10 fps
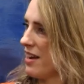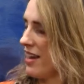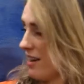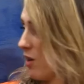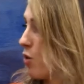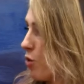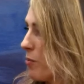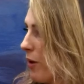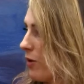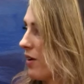in a
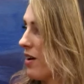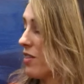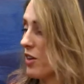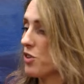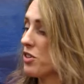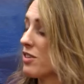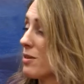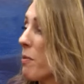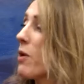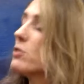hormone that's
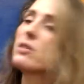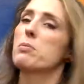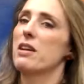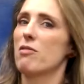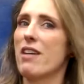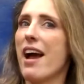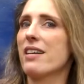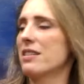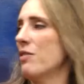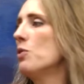supposed to be a
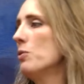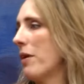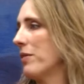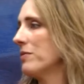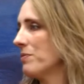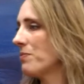reactive hormone.